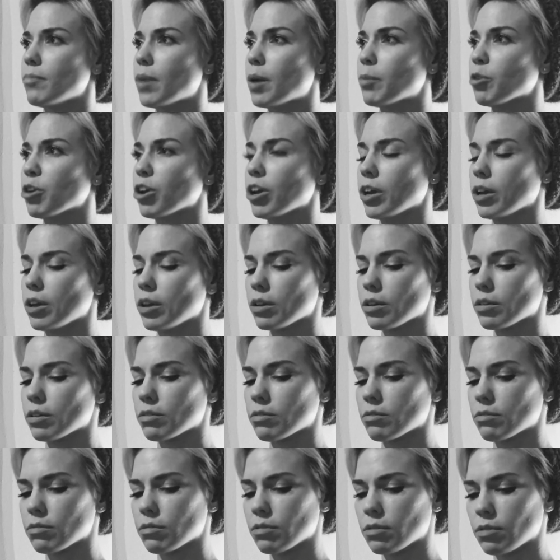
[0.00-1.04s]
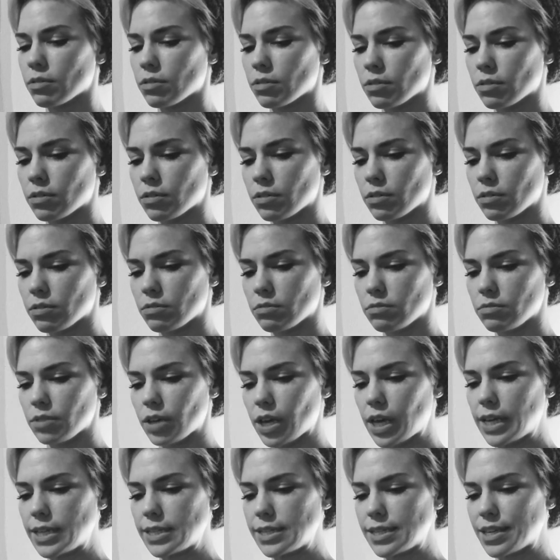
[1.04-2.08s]
Memory.
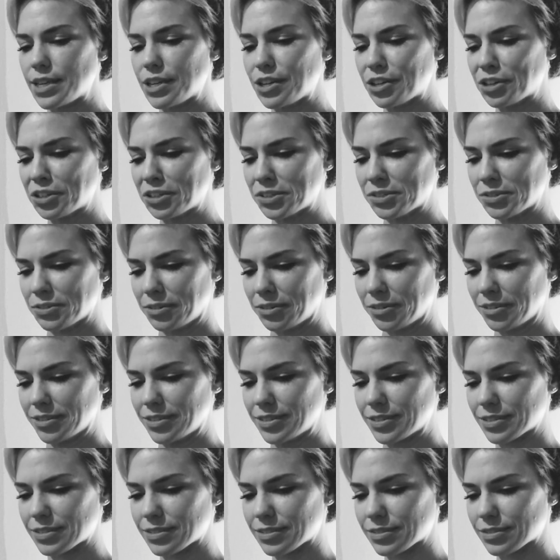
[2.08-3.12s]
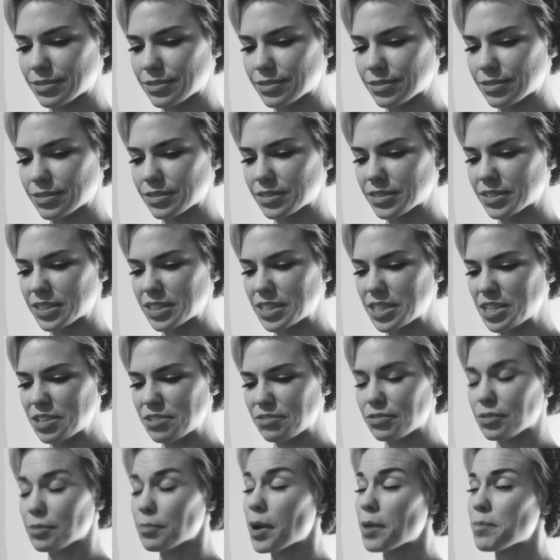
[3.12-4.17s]
18 years old.
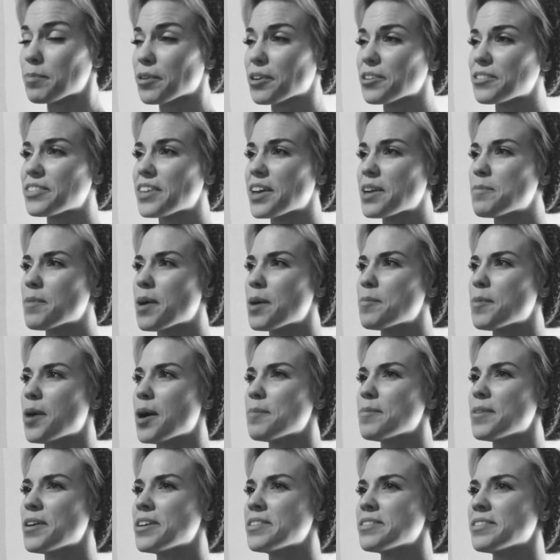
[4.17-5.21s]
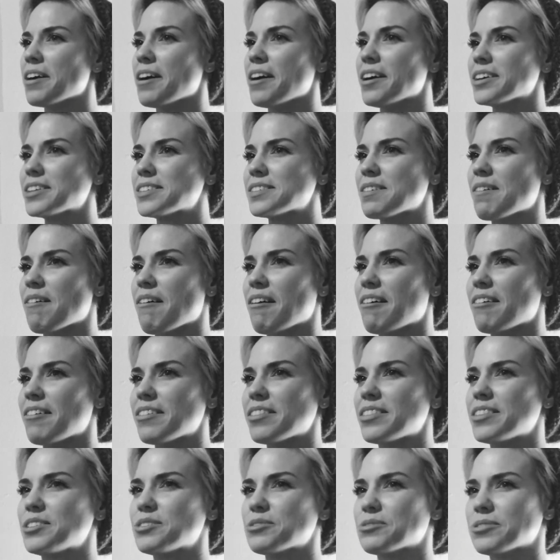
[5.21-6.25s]
For my birthday, my mom unlocks
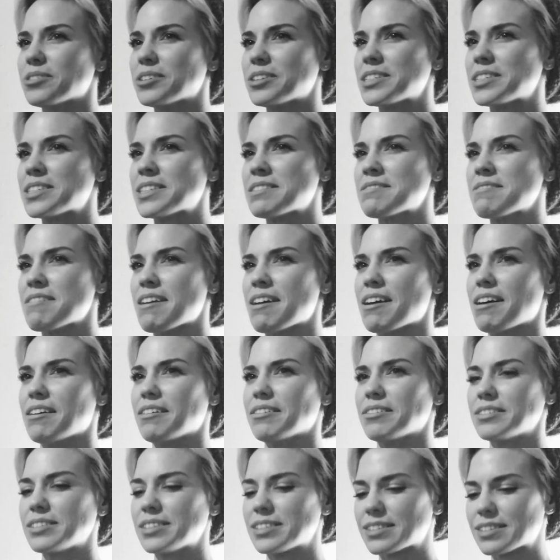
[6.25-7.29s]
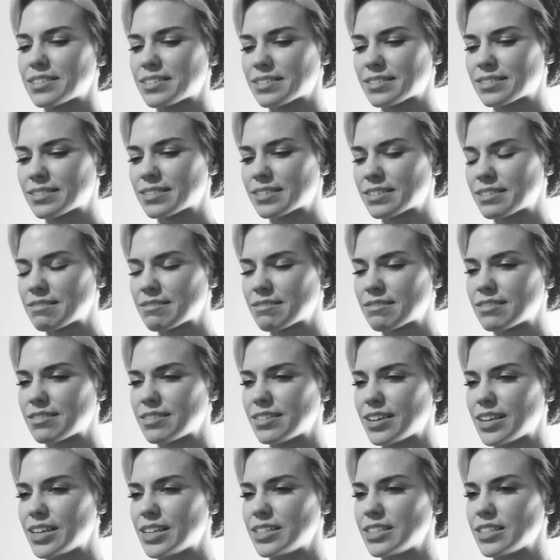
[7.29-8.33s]
all the doors in the house
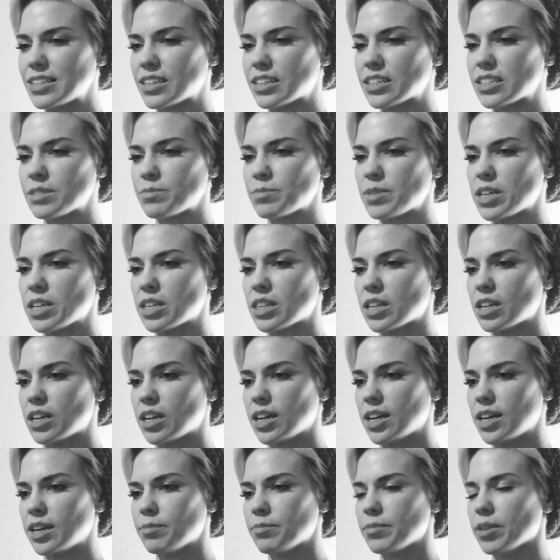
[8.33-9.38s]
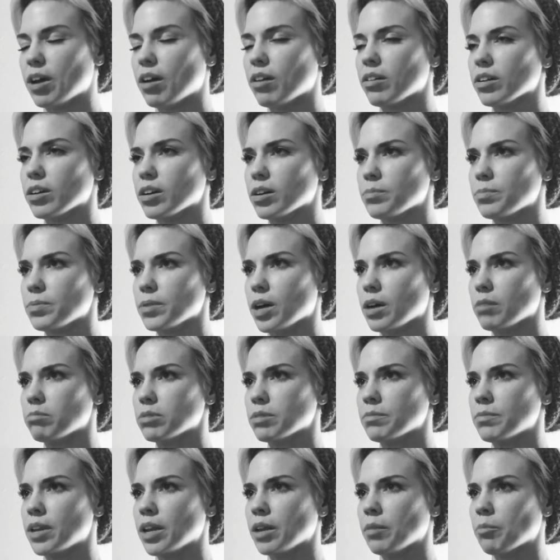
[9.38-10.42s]
and tells me that I am not her
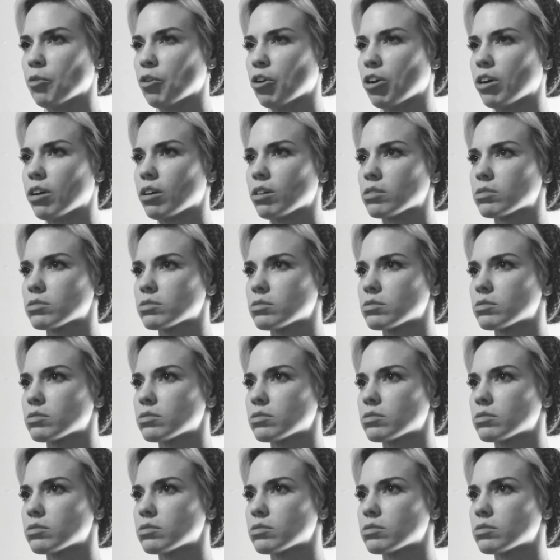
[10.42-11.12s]
problem anymore.